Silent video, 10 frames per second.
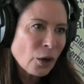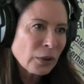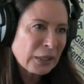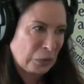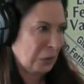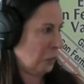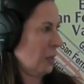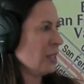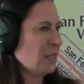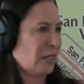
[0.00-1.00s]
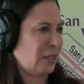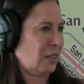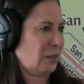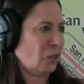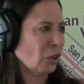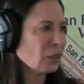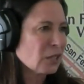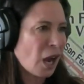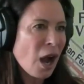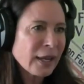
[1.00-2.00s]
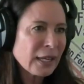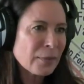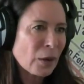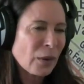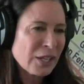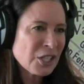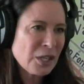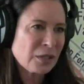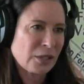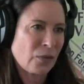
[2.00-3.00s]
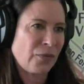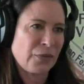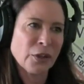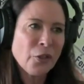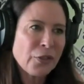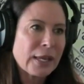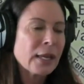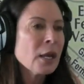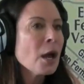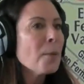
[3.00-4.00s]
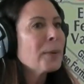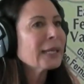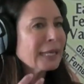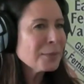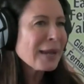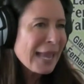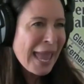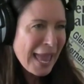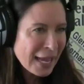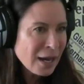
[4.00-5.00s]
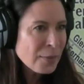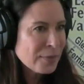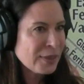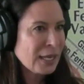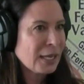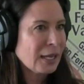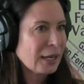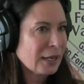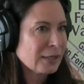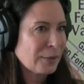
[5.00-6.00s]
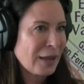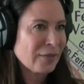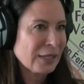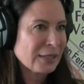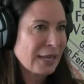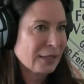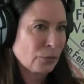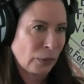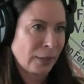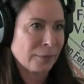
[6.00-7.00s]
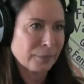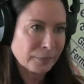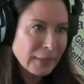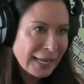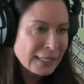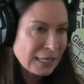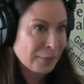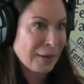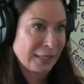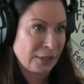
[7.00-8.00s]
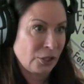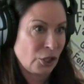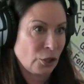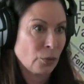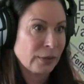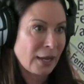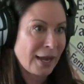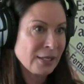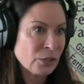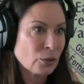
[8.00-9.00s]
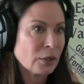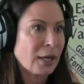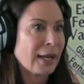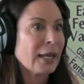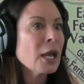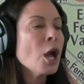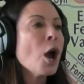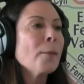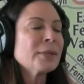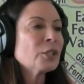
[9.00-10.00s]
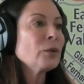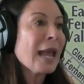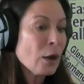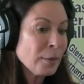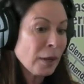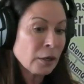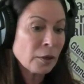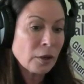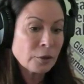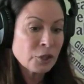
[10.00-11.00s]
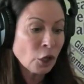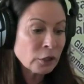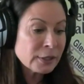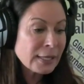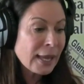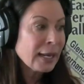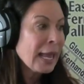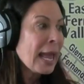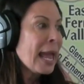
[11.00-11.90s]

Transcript: know, like, what's this girl talking about? Why is she so filthy? But like in my head, I'm thinking it as I'm having sex when I'm 18 minus 2 with a high school guy. But so now I'm on an adult set